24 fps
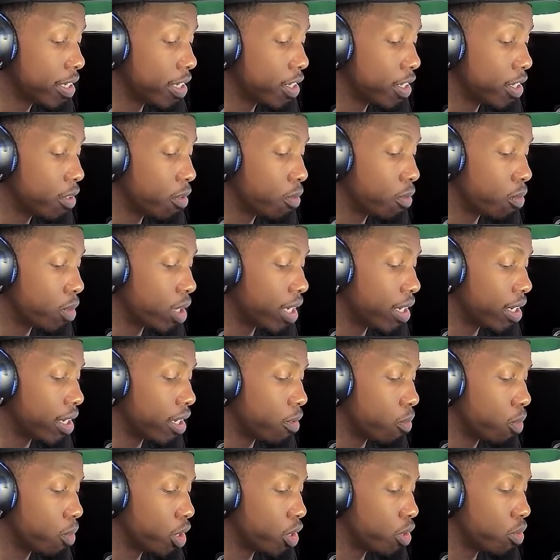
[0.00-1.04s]
where
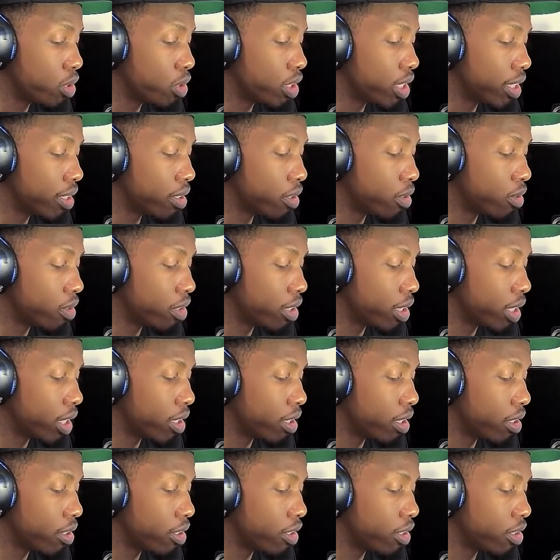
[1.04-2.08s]
when you click on
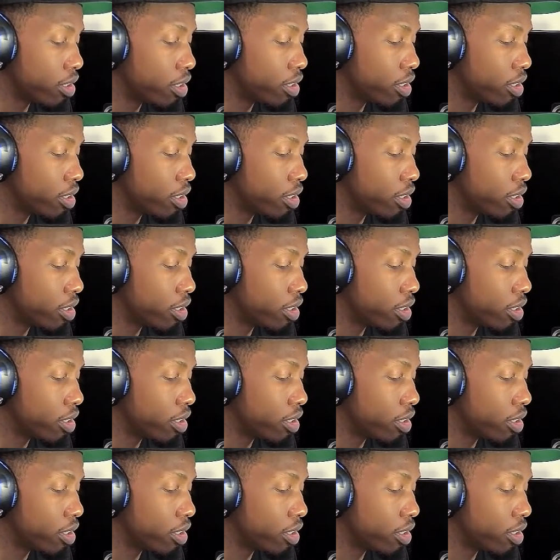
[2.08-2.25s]
here,